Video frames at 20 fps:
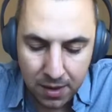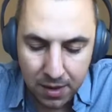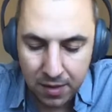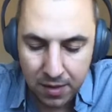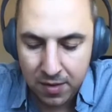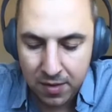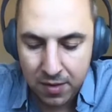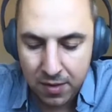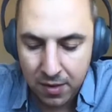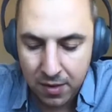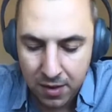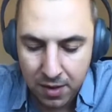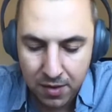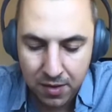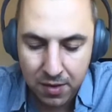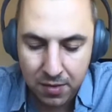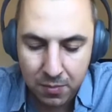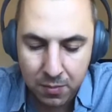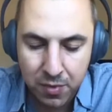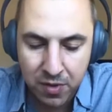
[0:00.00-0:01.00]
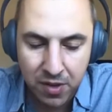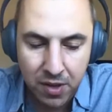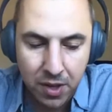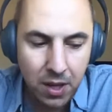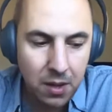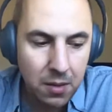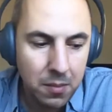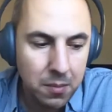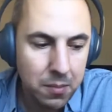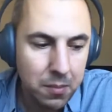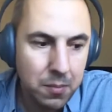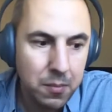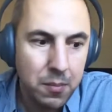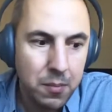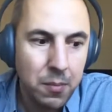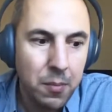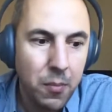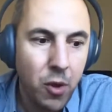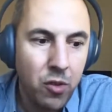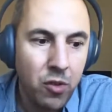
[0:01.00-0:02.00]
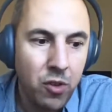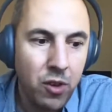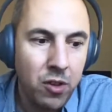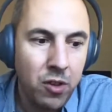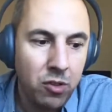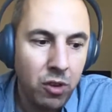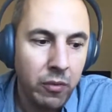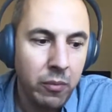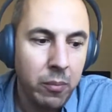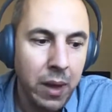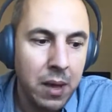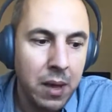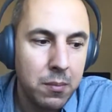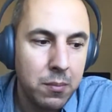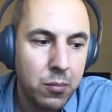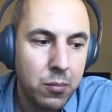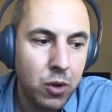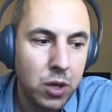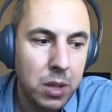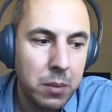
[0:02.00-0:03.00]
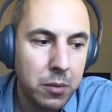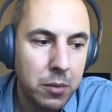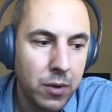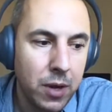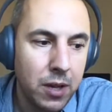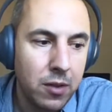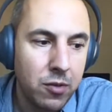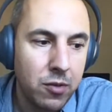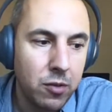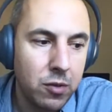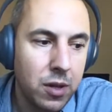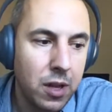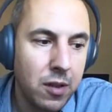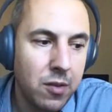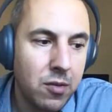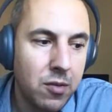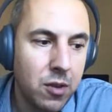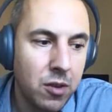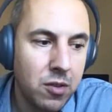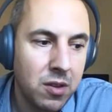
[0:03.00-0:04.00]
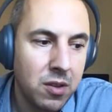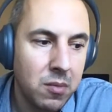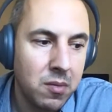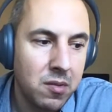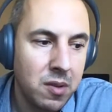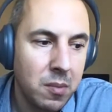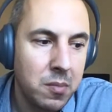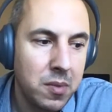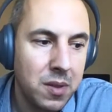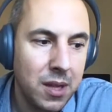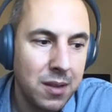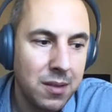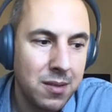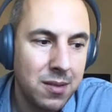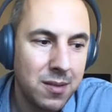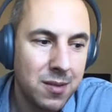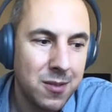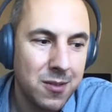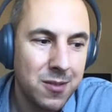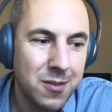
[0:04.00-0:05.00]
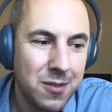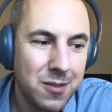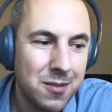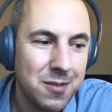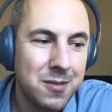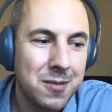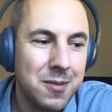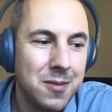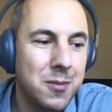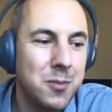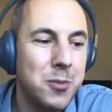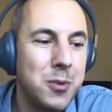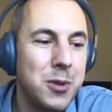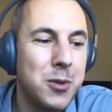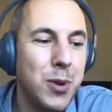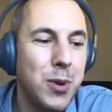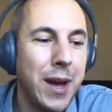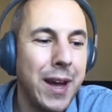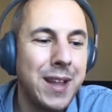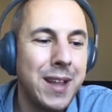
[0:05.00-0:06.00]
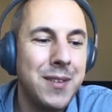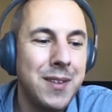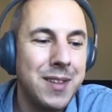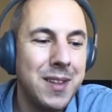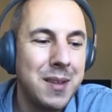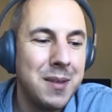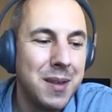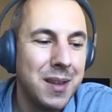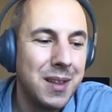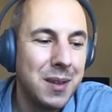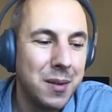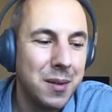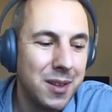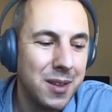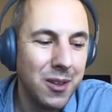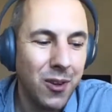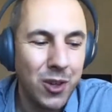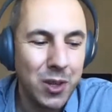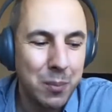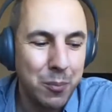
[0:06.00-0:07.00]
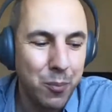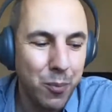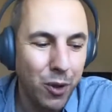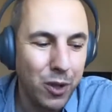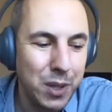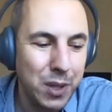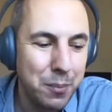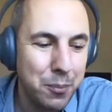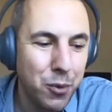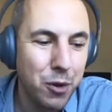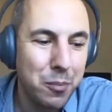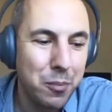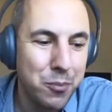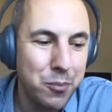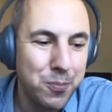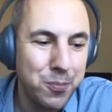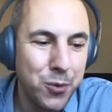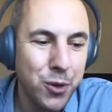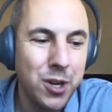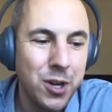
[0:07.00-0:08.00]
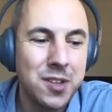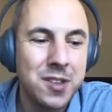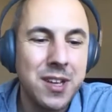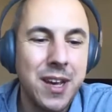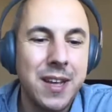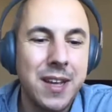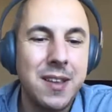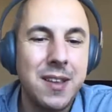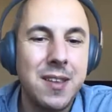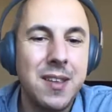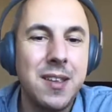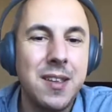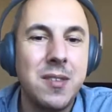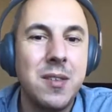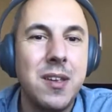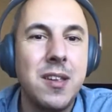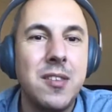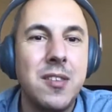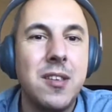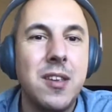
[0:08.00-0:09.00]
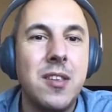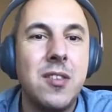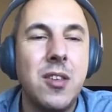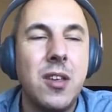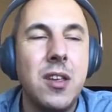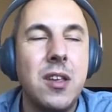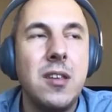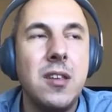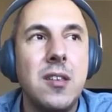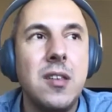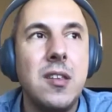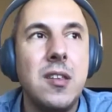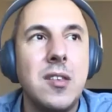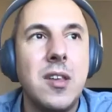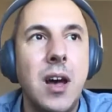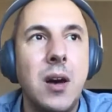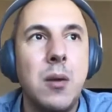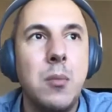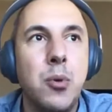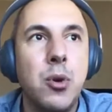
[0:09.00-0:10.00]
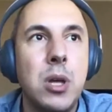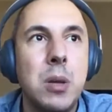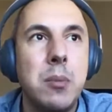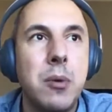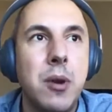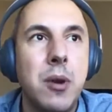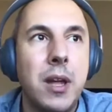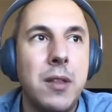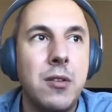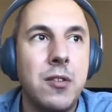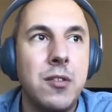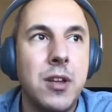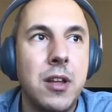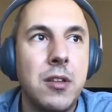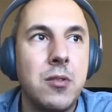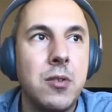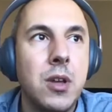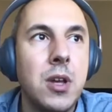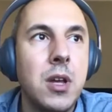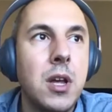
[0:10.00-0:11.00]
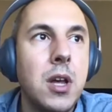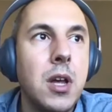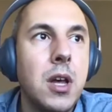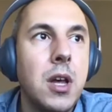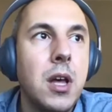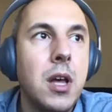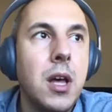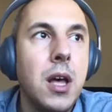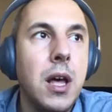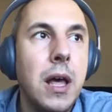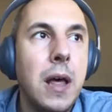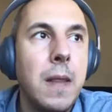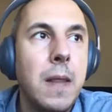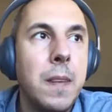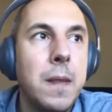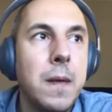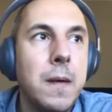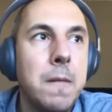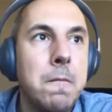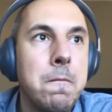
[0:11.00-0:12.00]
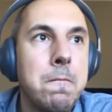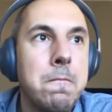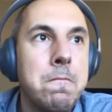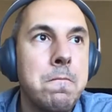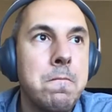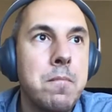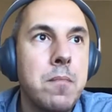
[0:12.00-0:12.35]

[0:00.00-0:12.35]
this is basically mostly solved by BookKeeper, right? So that's not something that we do activity on the broker side. Is how BookKeeper handles that, and the